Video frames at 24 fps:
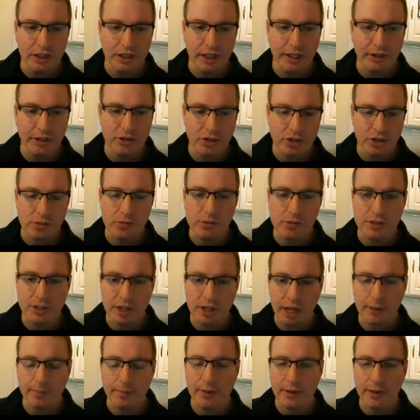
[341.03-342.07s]
Yes, she was
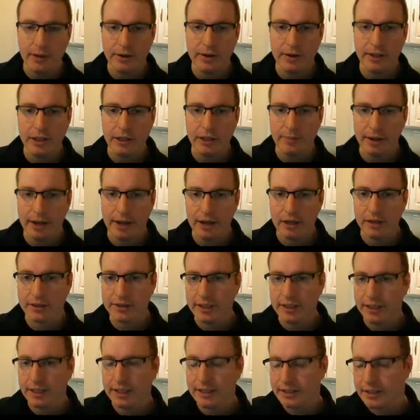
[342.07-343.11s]
up there in the battles.
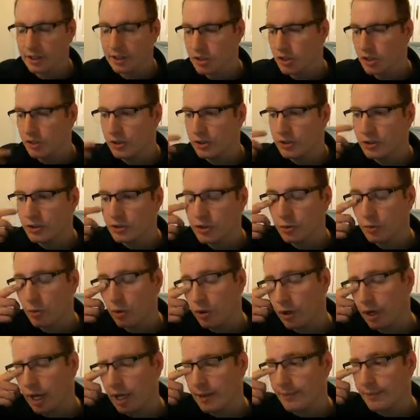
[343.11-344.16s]
Like I said, she
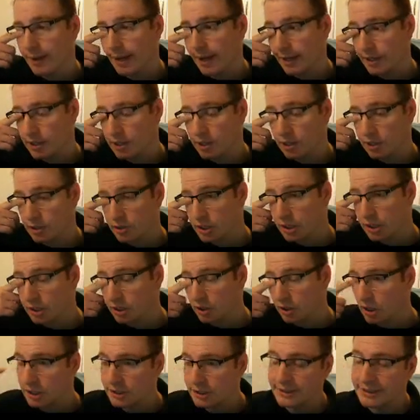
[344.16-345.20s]
wore an eye patch because she
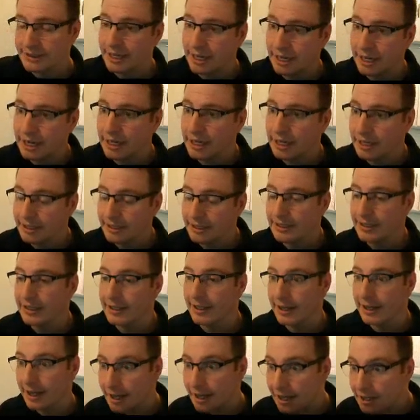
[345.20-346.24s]
lost an eye
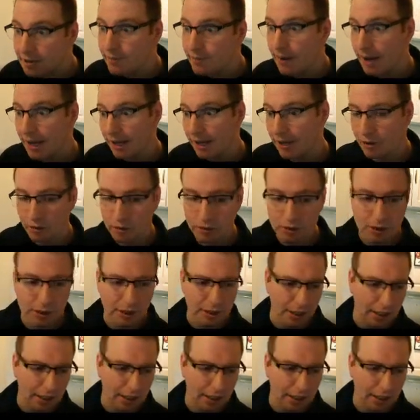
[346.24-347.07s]
in battle.